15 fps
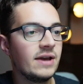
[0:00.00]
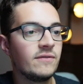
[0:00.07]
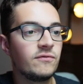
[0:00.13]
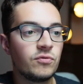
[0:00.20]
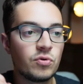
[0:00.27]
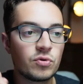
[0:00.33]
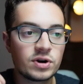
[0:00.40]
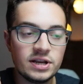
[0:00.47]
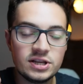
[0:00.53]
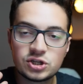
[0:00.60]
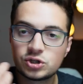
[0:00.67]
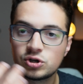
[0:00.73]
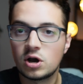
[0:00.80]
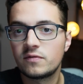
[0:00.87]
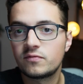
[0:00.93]
for its
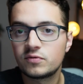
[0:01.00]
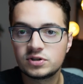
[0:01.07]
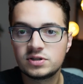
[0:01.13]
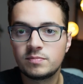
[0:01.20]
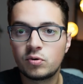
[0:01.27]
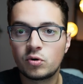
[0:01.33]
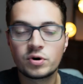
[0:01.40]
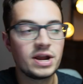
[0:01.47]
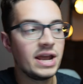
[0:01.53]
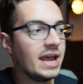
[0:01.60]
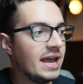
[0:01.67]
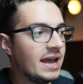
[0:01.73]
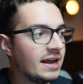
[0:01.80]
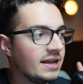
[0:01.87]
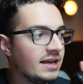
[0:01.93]
software support
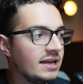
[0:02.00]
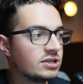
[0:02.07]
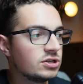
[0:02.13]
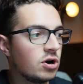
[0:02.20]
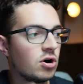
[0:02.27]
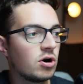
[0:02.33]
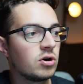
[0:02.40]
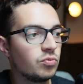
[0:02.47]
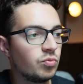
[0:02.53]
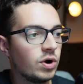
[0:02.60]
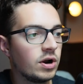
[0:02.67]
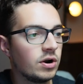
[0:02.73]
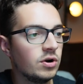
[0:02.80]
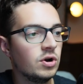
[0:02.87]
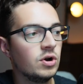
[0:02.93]
and its
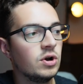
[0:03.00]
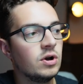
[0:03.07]
hardware.